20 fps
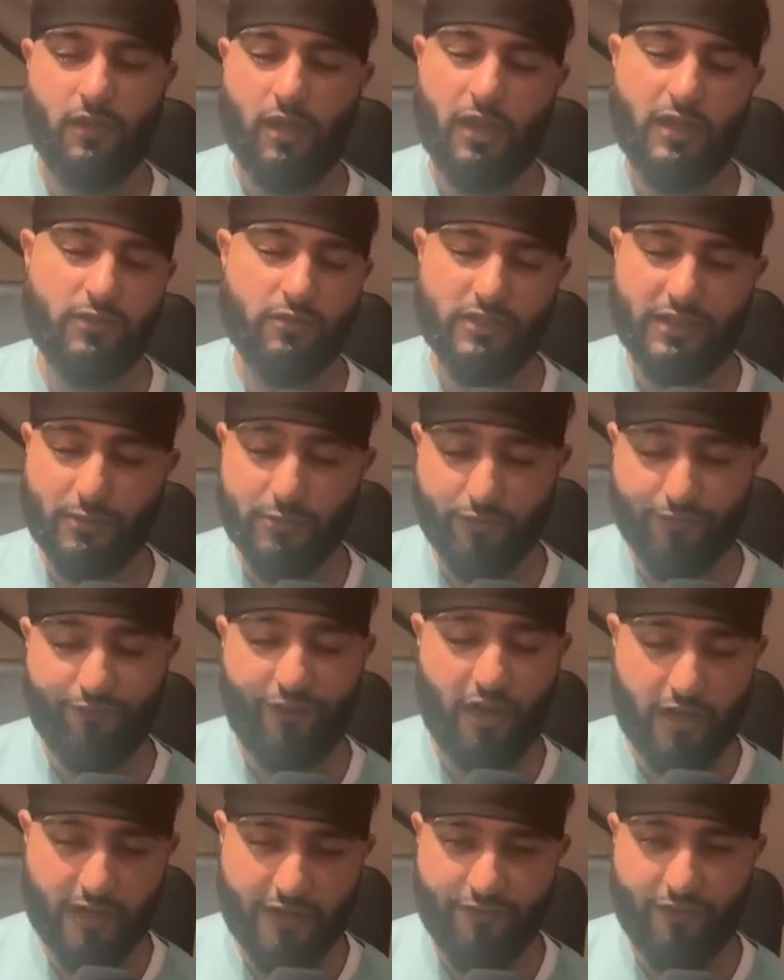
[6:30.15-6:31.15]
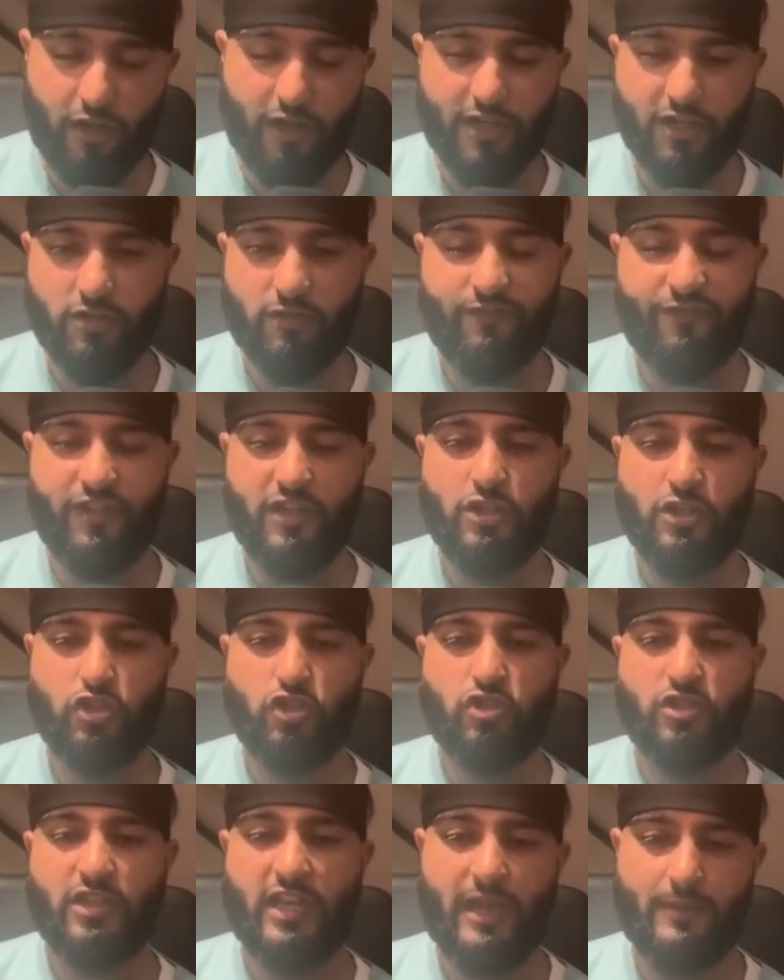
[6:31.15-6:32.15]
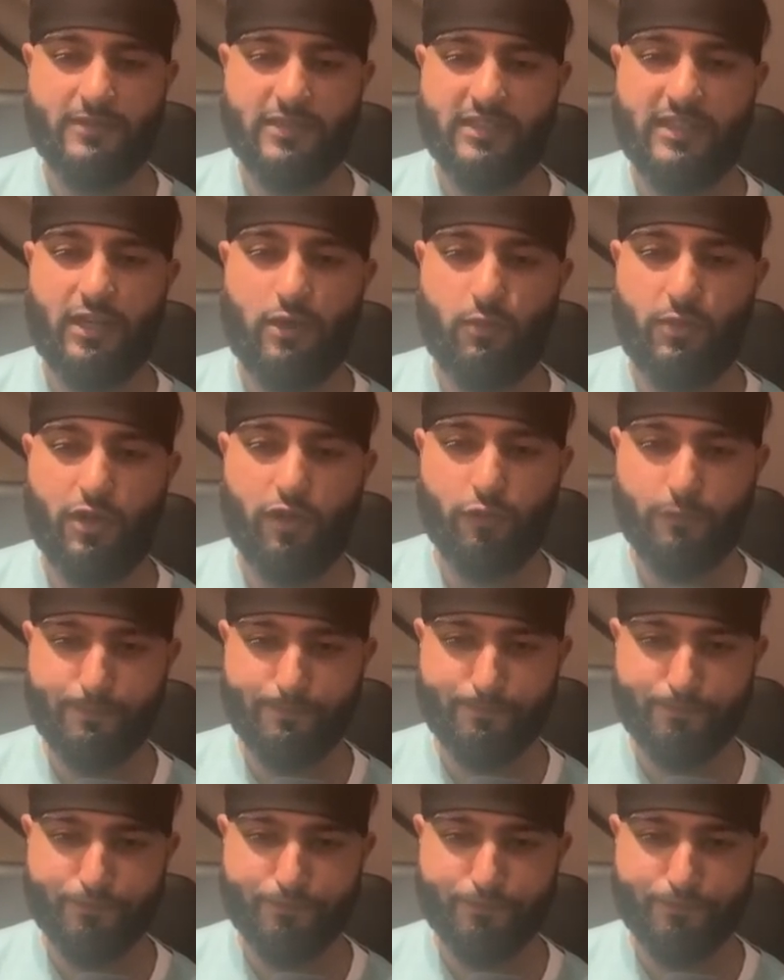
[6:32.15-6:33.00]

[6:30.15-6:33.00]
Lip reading: It was a very, very good finish, kept it down well.